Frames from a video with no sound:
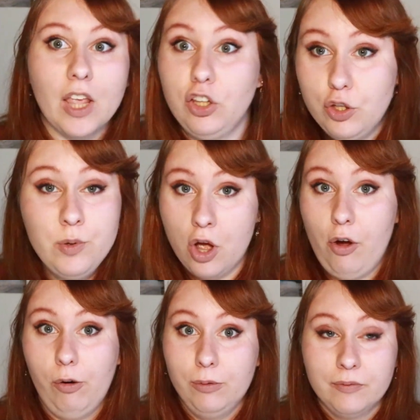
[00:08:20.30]
You
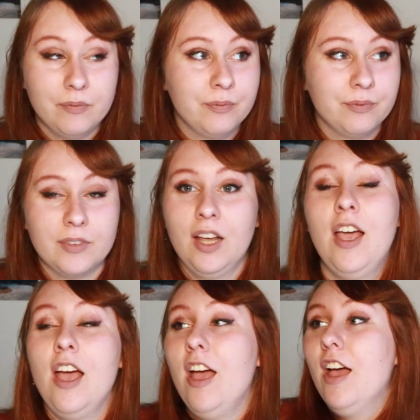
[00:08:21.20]
know.
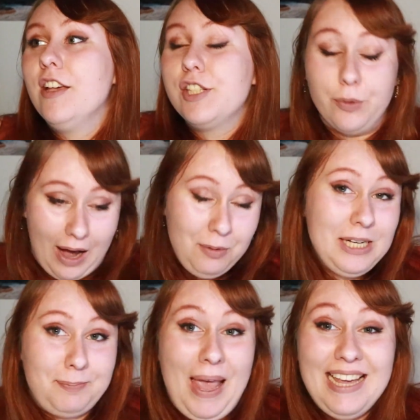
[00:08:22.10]
So I
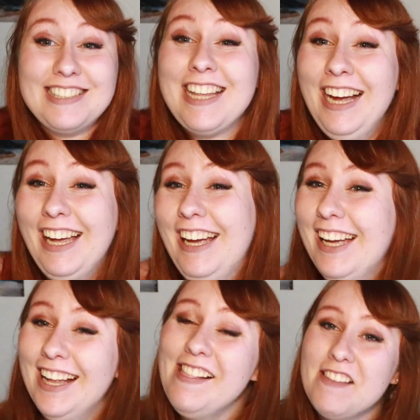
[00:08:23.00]
was pissed.
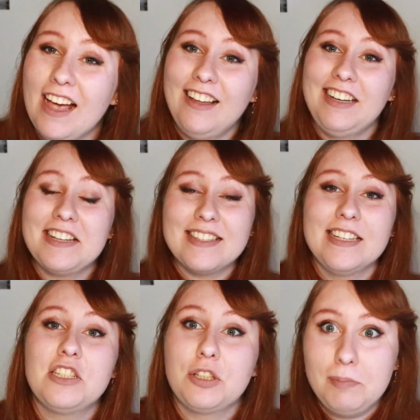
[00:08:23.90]
And I
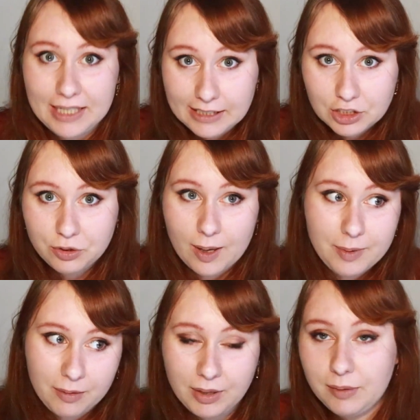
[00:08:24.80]
sent a complaint to
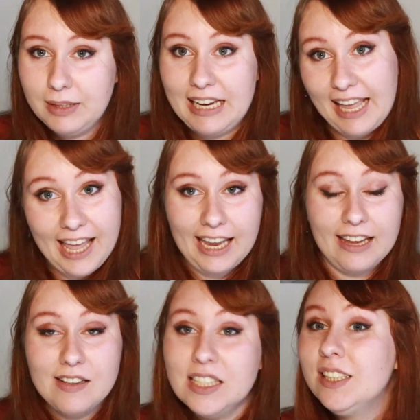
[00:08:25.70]
Airbnb being like,
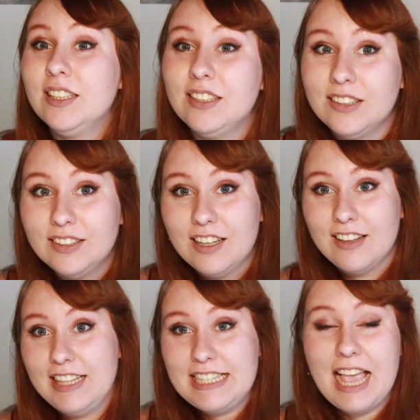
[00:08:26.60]
hey,
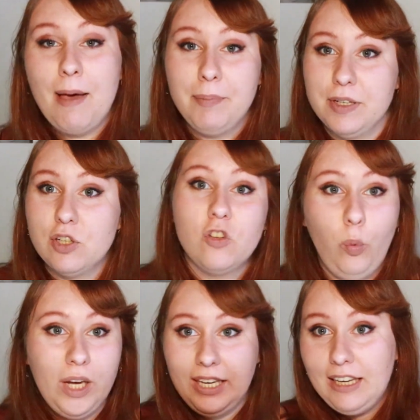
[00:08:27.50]
this happened.
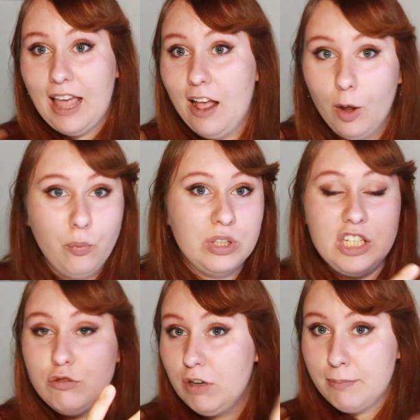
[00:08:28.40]
We need help. We
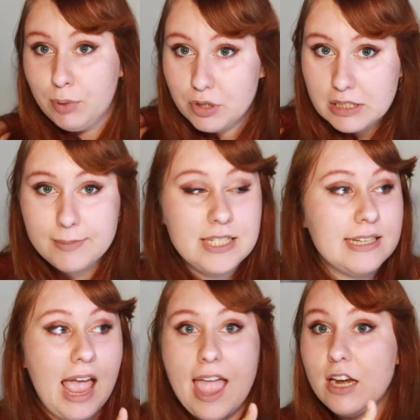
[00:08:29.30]
need
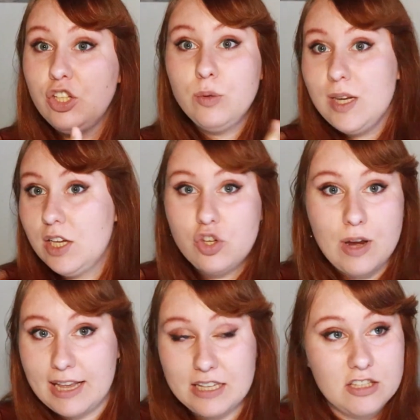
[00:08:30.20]
reimbursement, and you need
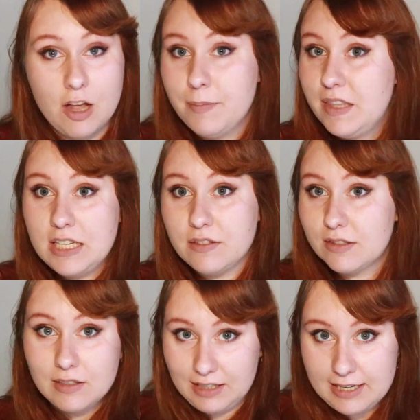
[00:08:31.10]
to like stop
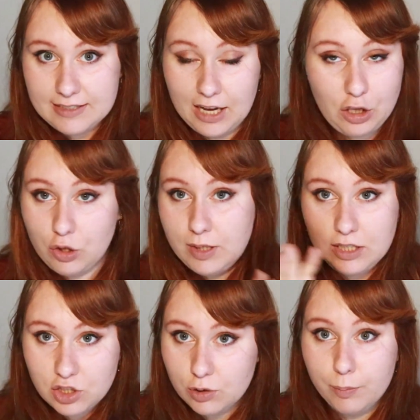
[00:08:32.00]
this listing. You
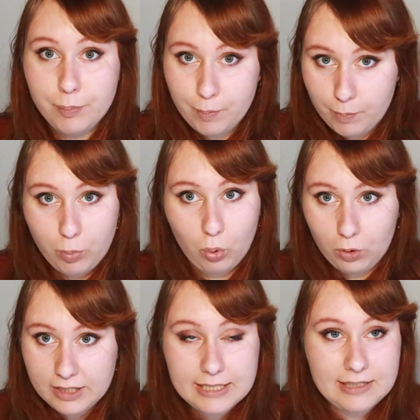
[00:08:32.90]
need to
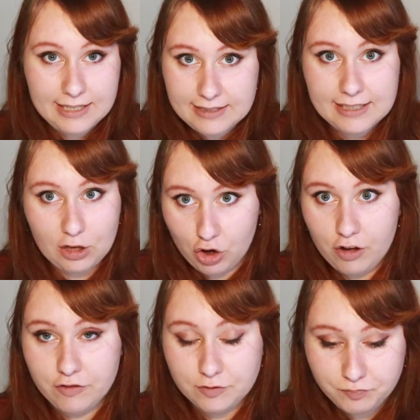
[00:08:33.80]
pull this listing
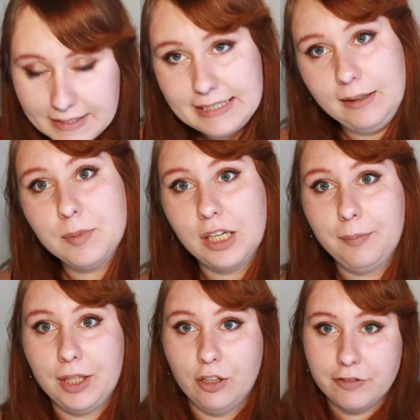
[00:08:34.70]
off. At the same
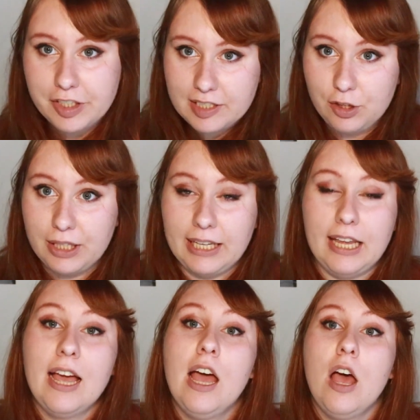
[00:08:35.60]
time, my girlfriend is
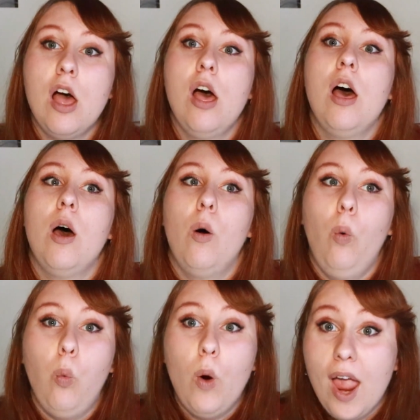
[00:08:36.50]
looking,
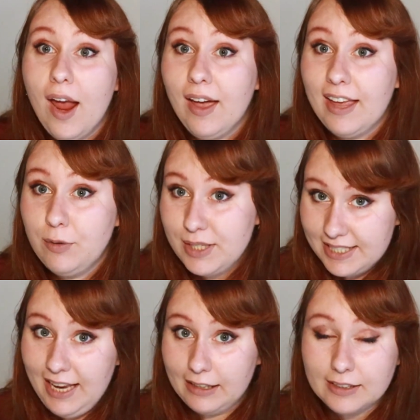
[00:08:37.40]
where can we
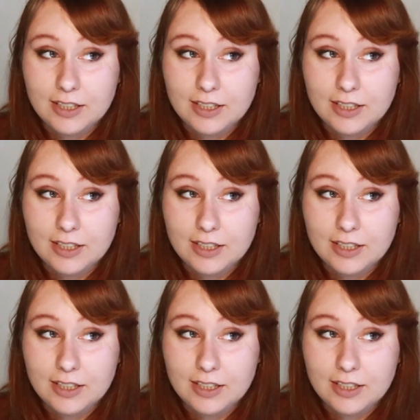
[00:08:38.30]
stay?